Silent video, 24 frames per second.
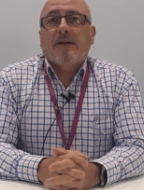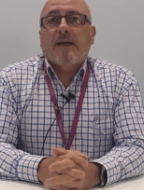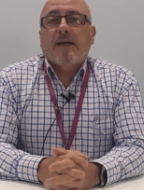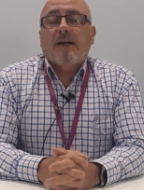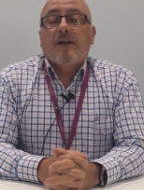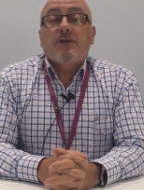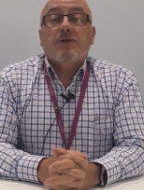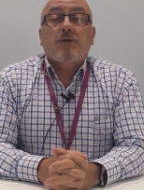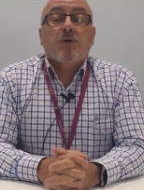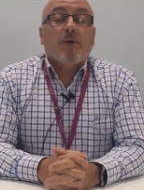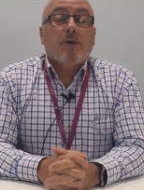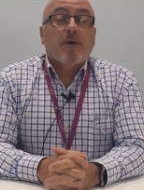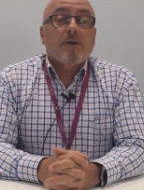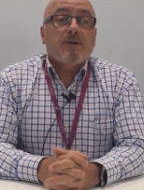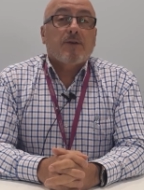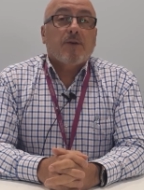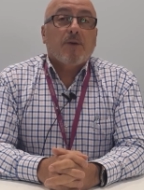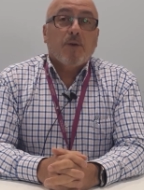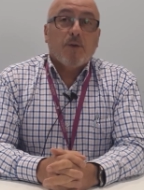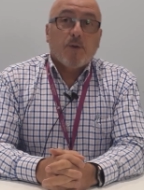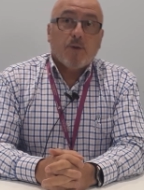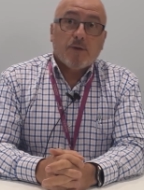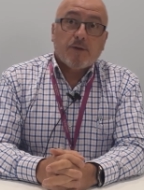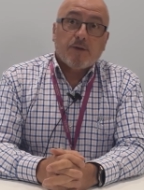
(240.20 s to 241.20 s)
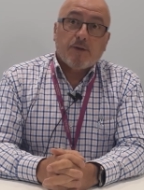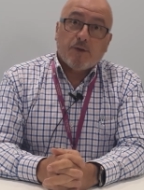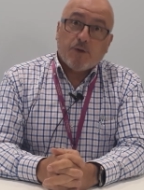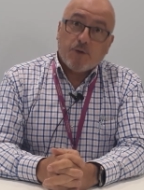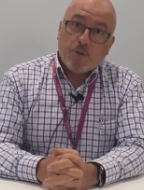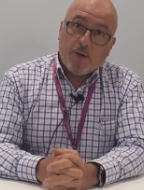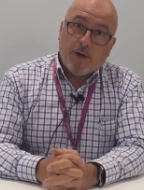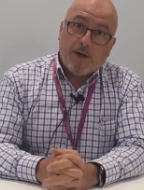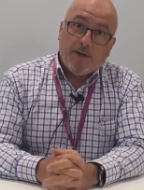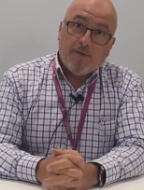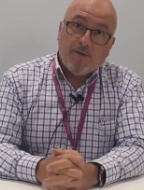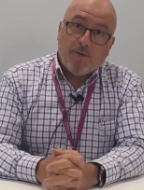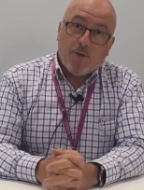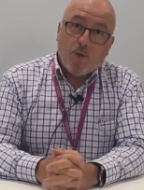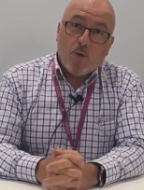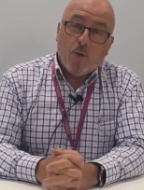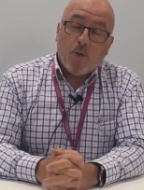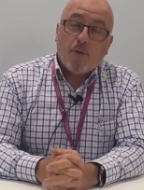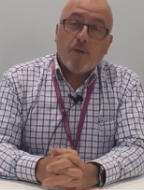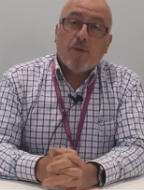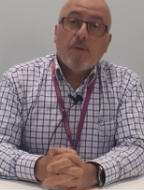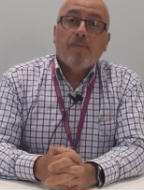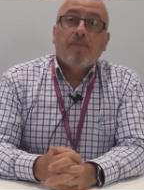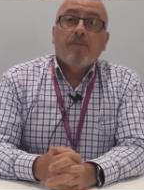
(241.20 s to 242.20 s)
uh, join us on August the
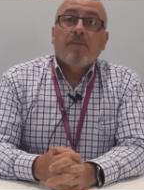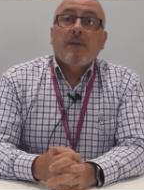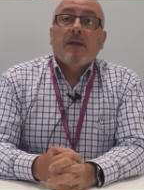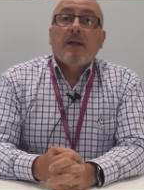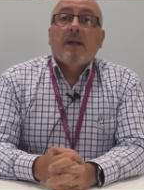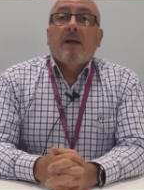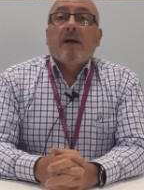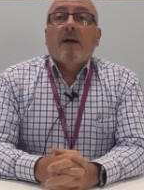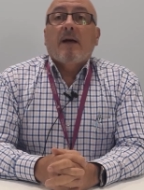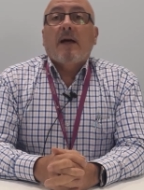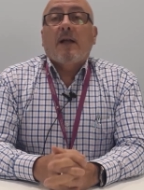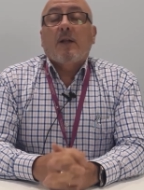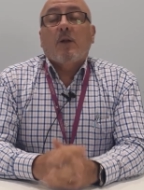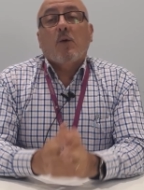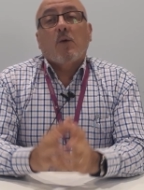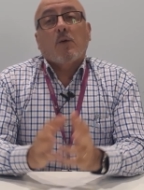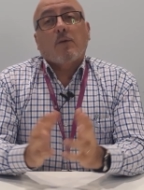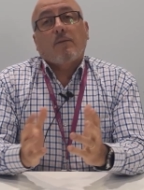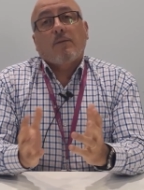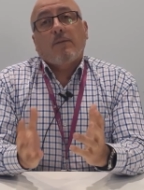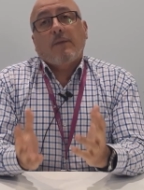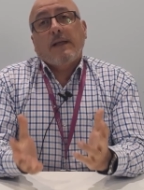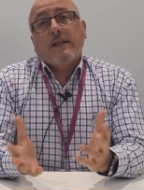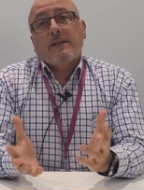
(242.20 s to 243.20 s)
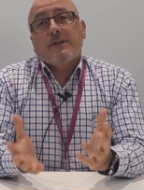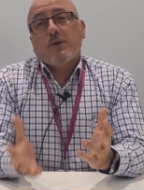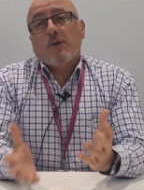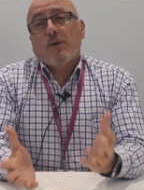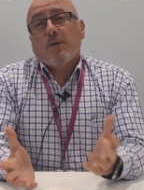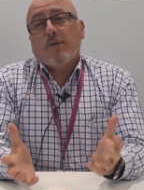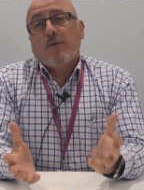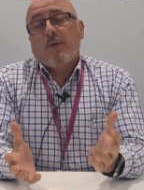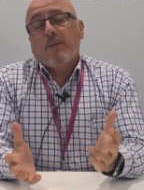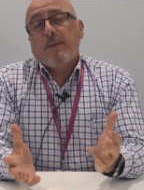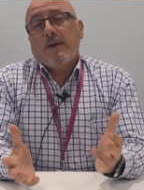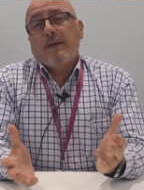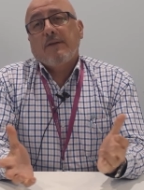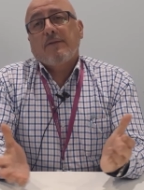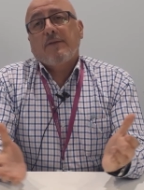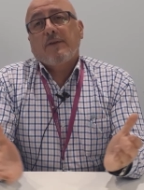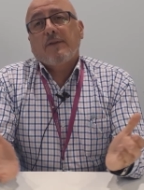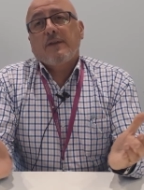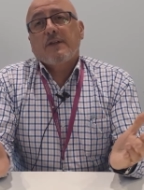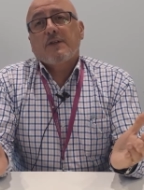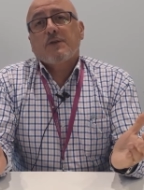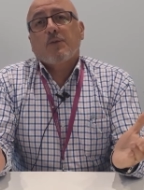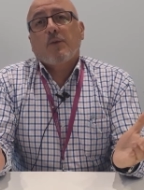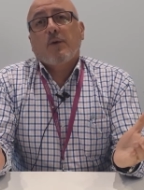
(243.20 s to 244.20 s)
24th. Uh, look, that's all from me for
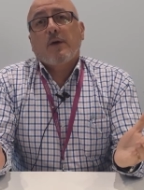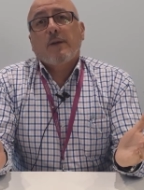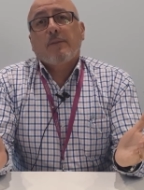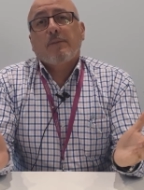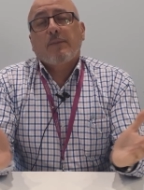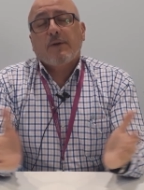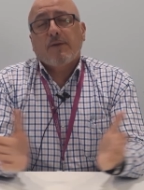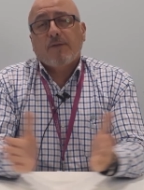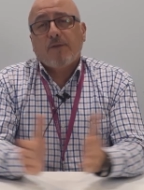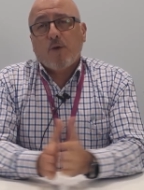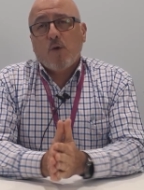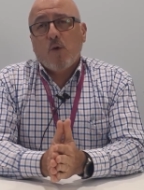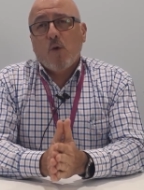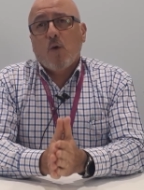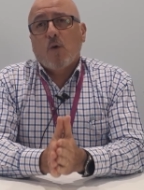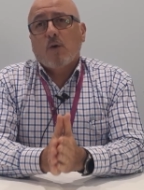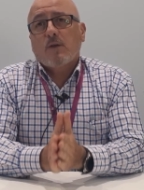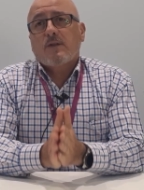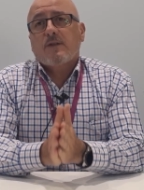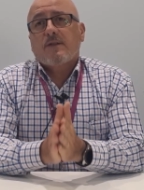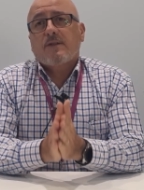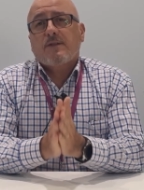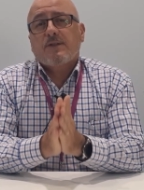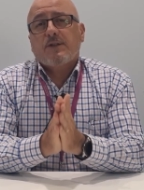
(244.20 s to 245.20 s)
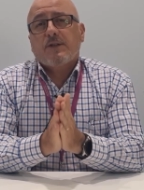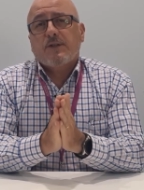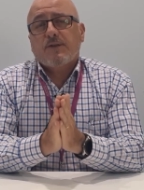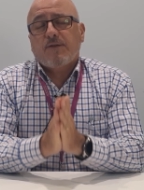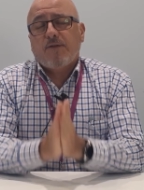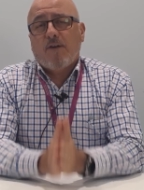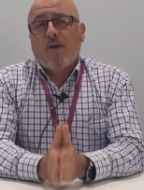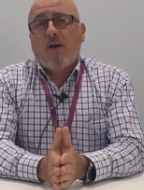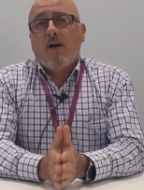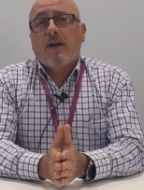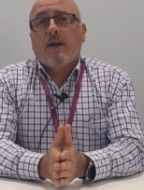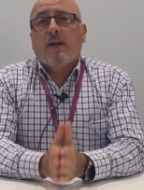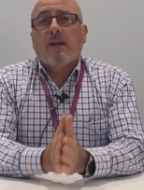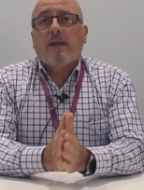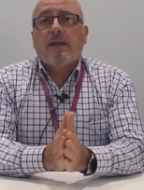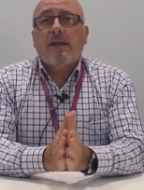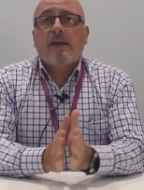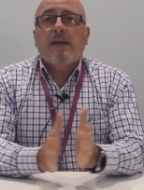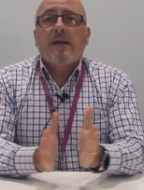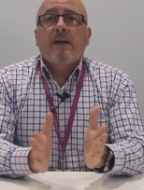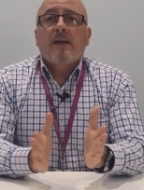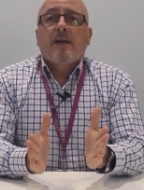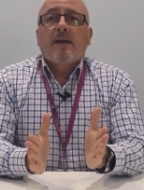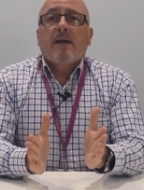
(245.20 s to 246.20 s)
this week. But of course, just
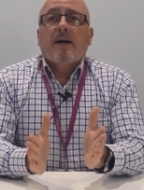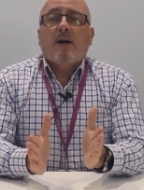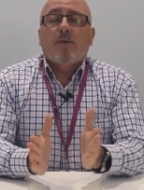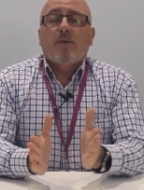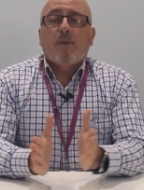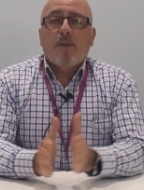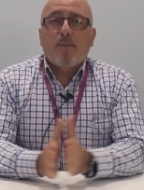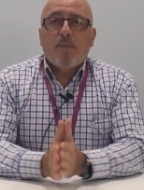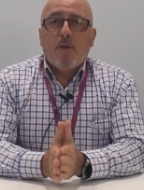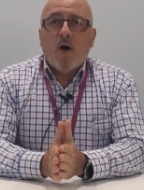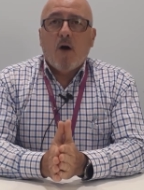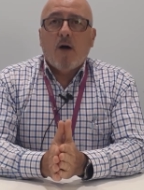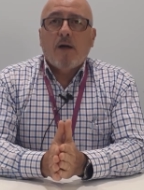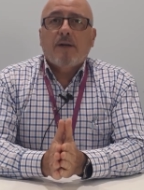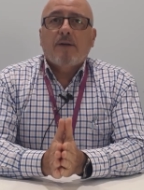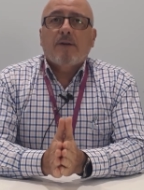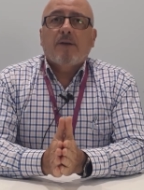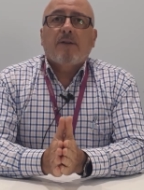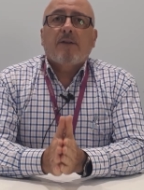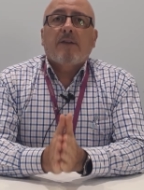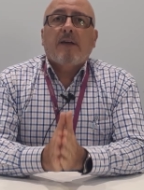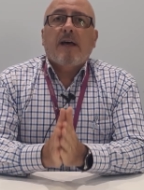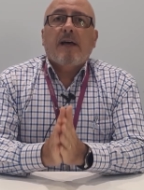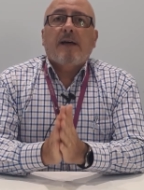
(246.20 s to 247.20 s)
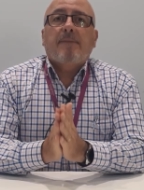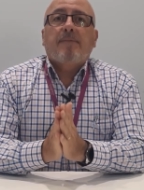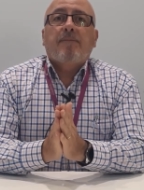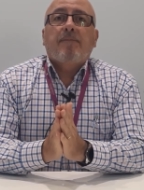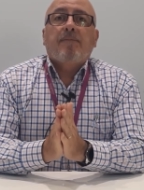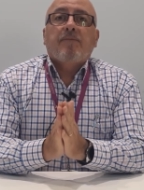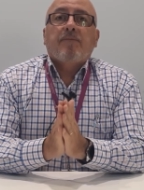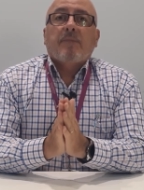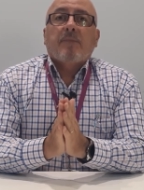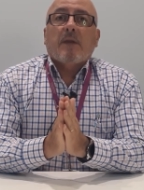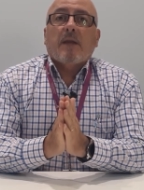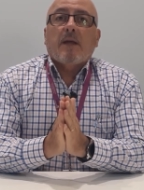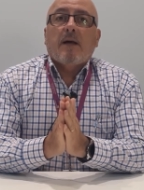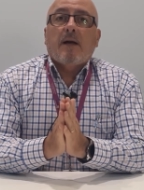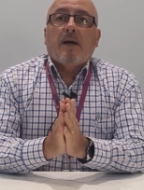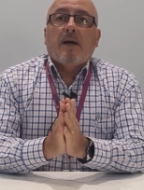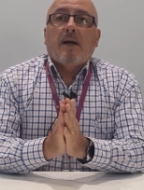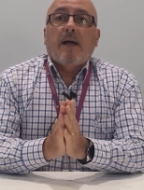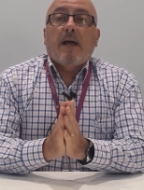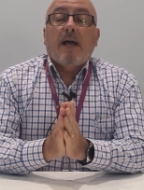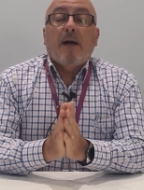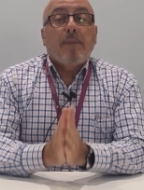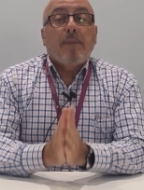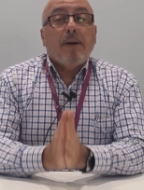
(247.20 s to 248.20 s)
finally, a reminder that uh,
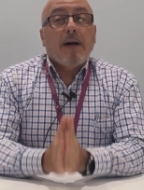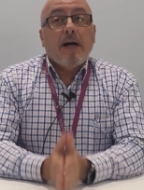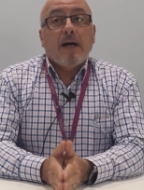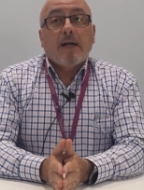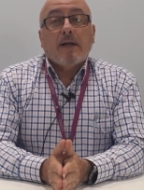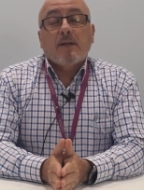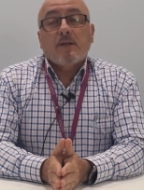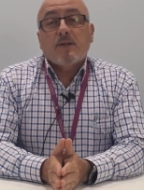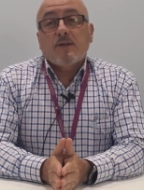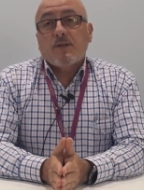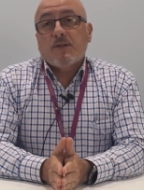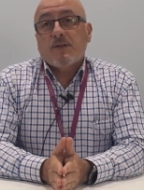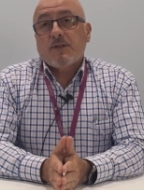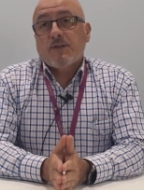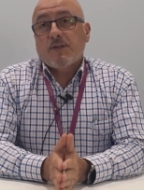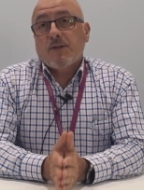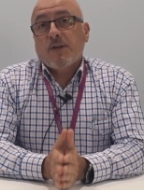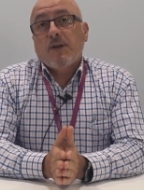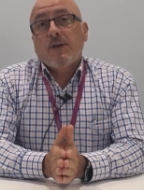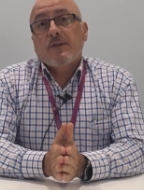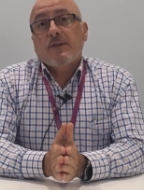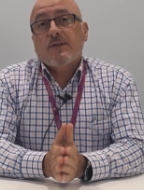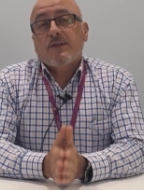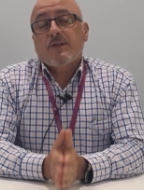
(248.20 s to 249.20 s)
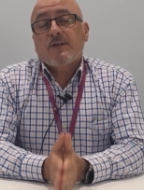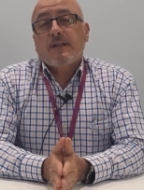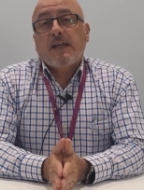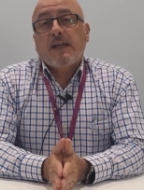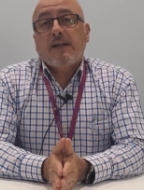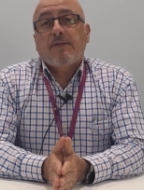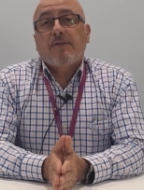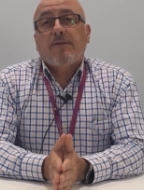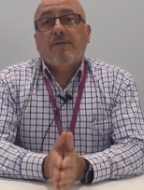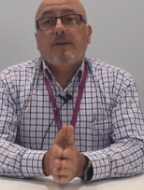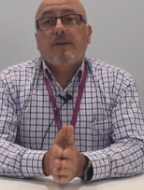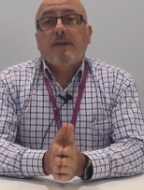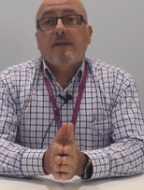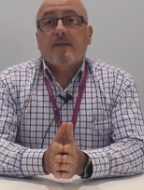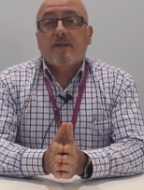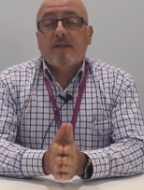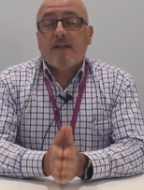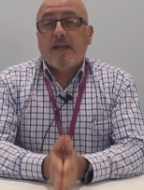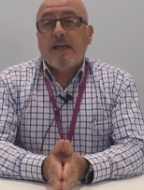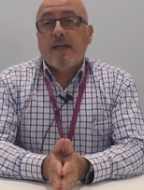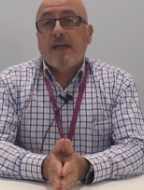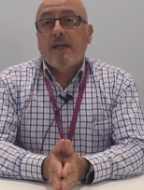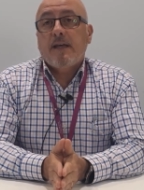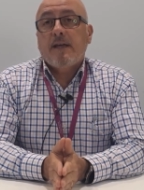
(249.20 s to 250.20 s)
our Parkinson's nurse, Steph, is
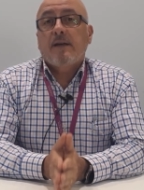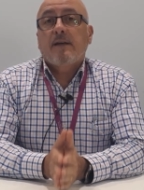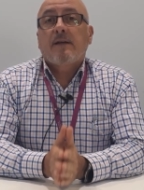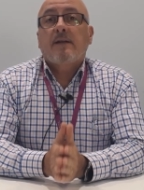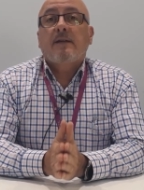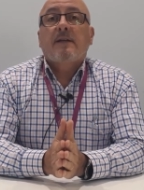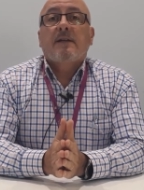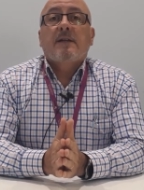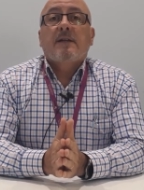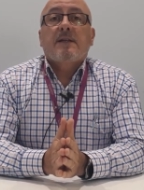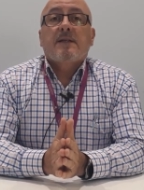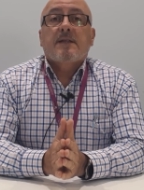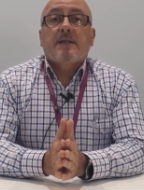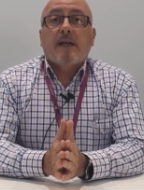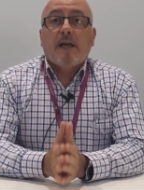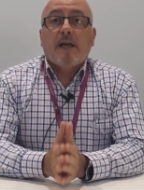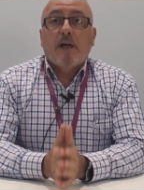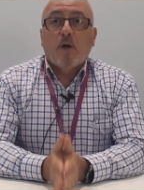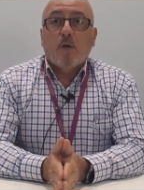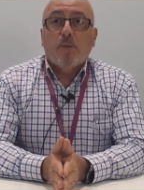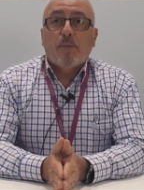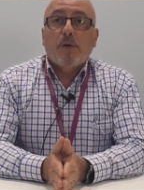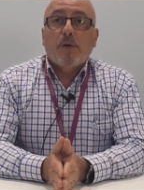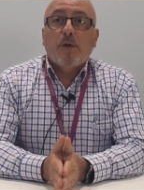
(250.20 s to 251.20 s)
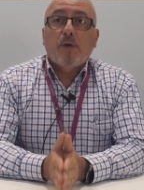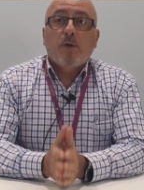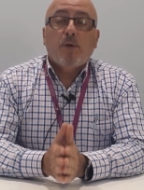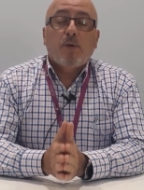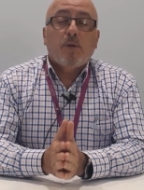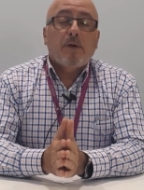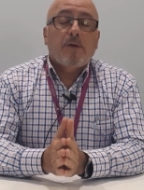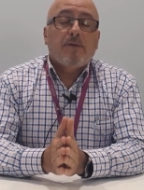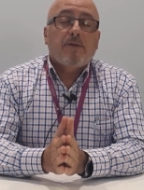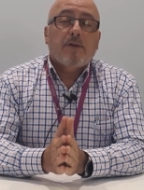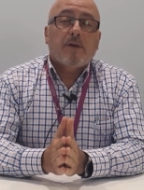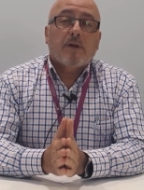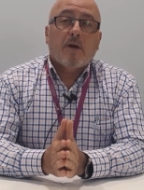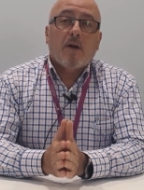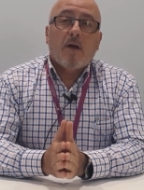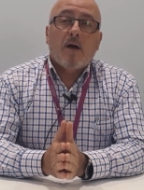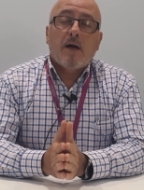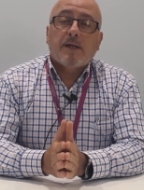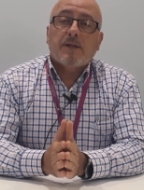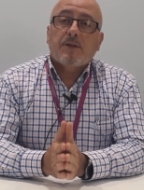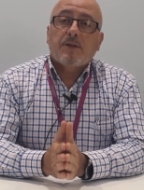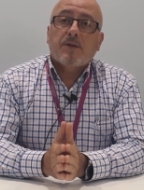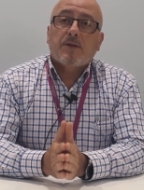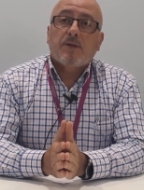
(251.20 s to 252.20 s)
here to help you if you'd
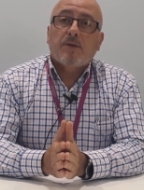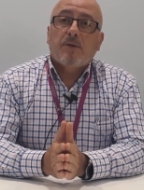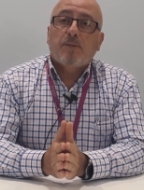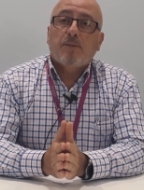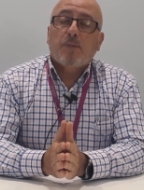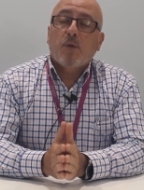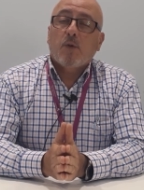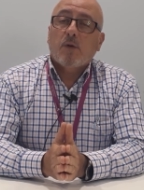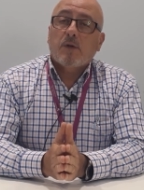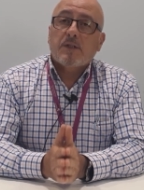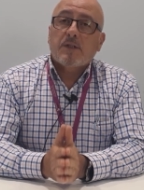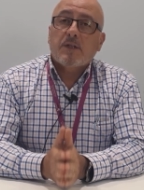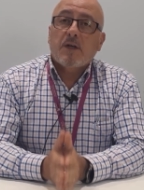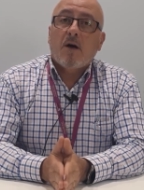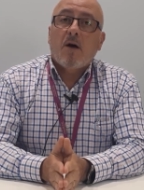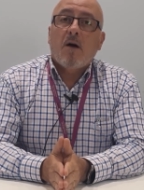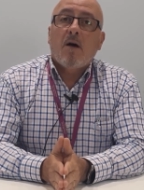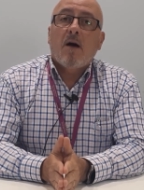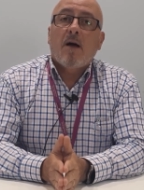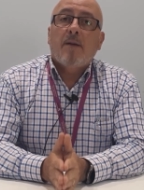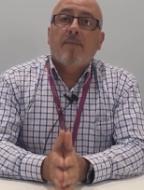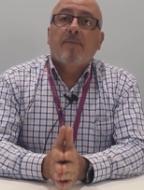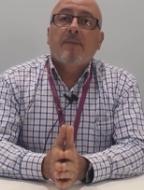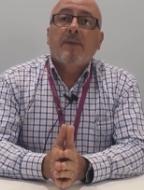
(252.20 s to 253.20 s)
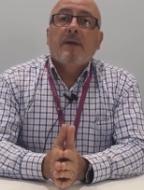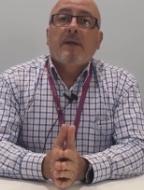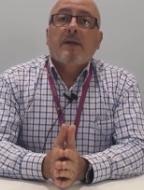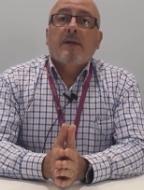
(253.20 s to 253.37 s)
like to book a time